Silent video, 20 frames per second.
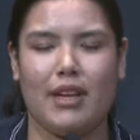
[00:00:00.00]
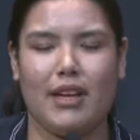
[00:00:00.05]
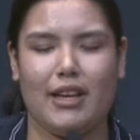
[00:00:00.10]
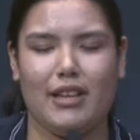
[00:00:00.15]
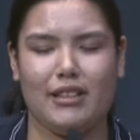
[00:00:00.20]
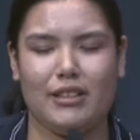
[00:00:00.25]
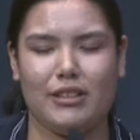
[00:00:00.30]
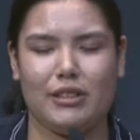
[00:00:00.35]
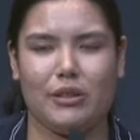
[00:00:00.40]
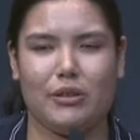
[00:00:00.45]

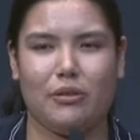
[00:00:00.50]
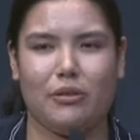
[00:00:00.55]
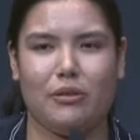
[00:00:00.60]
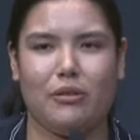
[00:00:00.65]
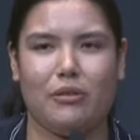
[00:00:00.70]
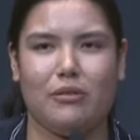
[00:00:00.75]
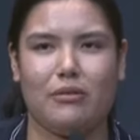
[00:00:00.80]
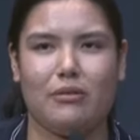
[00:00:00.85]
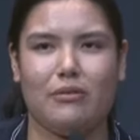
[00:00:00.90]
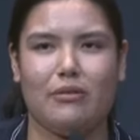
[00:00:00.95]
And
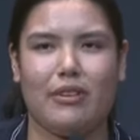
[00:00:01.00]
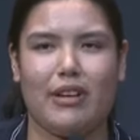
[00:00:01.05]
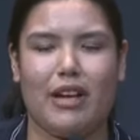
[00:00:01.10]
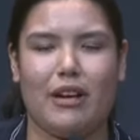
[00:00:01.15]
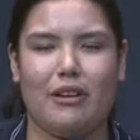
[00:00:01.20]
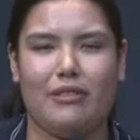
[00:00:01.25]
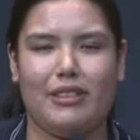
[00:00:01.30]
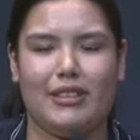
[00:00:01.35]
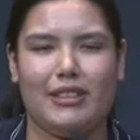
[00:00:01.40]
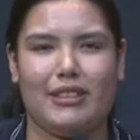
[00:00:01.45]
so I
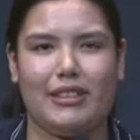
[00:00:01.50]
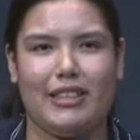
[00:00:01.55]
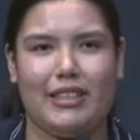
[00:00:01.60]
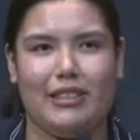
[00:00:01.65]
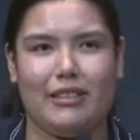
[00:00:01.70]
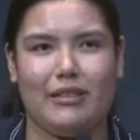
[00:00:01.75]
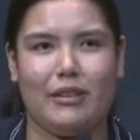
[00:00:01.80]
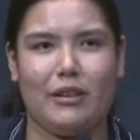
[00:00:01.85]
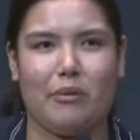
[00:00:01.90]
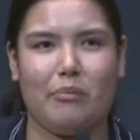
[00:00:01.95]
was in
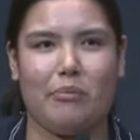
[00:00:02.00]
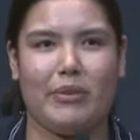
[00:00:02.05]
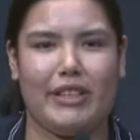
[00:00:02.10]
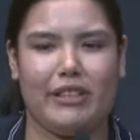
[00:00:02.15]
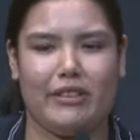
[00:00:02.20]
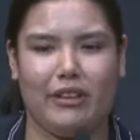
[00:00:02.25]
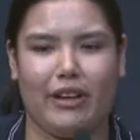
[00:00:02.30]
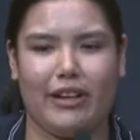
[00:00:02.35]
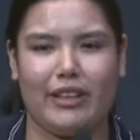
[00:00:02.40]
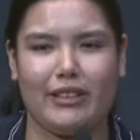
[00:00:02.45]
complete
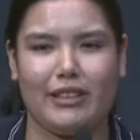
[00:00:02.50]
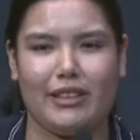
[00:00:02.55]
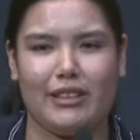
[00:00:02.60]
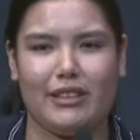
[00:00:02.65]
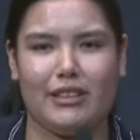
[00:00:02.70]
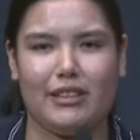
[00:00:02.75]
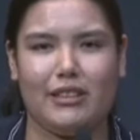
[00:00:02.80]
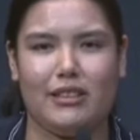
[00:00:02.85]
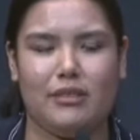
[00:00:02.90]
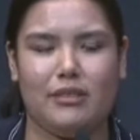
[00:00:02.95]
darkness.